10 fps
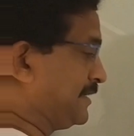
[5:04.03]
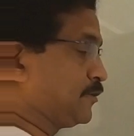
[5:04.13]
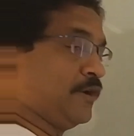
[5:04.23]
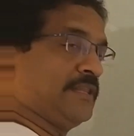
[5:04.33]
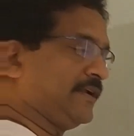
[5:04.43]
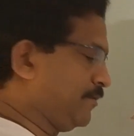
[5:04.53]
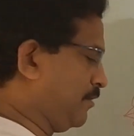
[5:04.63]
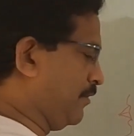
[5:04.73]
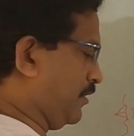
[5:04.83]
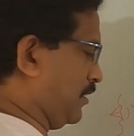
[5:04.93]
is not that
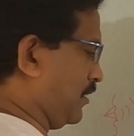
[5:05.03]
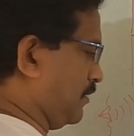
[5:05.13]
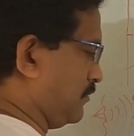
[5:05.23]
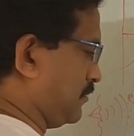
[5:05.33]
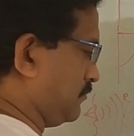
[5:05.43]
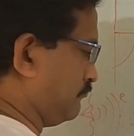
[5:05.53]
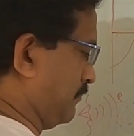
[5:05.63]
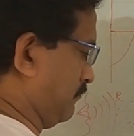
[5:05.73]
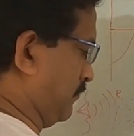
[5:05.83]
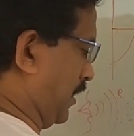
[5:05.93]

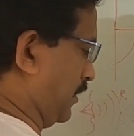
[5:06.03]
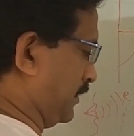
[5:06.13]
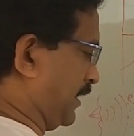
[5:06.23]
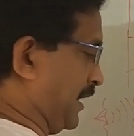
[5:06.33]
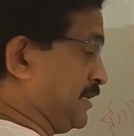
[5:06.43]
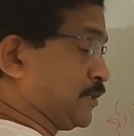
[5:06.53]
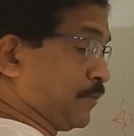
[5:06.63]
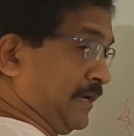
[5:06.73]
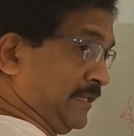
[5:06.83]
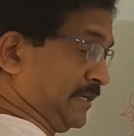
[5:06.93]
the range is
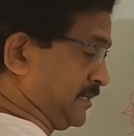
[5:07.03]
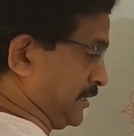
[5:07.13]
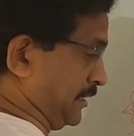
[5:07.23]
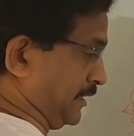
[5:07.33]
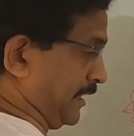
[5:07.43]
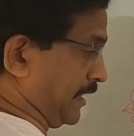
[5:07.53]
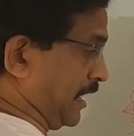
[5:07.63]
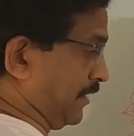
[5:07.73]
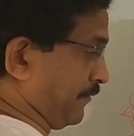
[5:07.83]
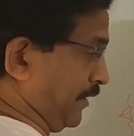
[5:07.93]
only this. There
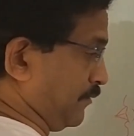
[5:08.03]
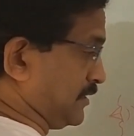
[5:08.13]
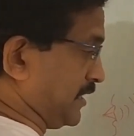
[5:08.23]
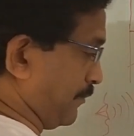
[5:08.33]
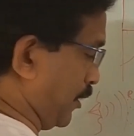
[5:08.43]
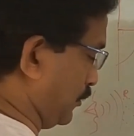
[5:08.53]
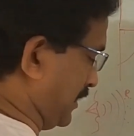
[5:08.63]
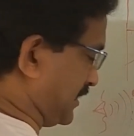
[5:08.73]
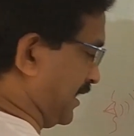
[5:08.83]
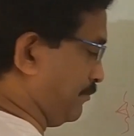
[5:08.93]
are frequency above
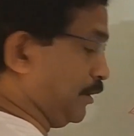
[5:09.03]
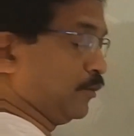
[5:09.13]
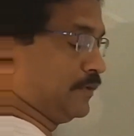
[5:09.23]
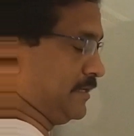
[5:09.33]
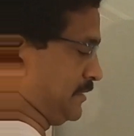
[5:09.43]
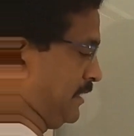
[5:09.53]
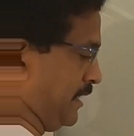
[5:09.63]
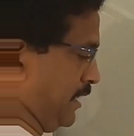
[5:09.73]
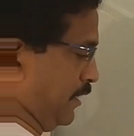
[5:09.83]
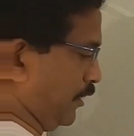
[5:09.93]
this and below this.
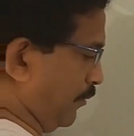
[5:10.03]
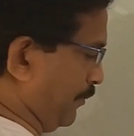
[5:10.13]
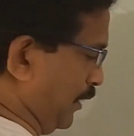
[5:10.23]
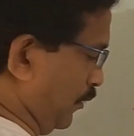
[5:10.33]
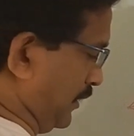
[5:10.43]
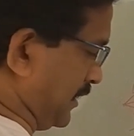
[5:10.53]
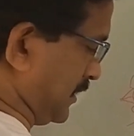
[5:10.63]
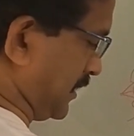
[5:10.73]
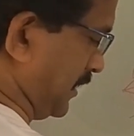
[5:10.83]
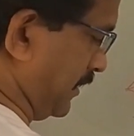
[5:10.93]
Now below this,